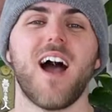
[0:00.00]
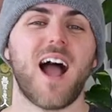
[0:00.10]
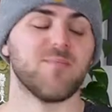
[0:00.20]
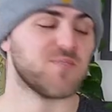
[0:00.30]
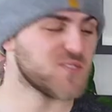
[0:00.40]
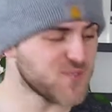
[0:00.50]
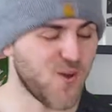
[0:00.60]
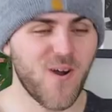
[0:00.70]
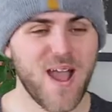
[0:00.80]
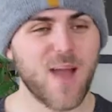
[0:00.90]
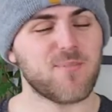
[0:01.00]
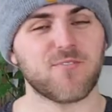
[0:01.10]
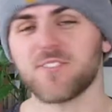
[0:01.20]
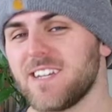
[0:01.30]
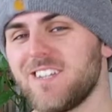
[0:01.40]
I'm so happy
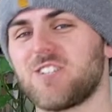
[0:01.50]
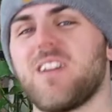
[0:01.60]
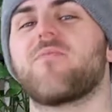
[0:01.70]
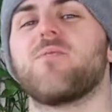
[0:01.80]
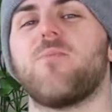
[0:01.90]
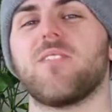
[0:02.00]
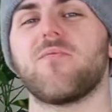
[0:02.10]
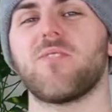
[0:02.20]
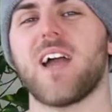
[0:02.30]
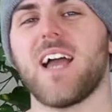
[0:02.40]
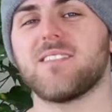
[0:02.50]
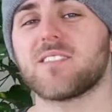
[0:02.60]
for each and every one of you guys,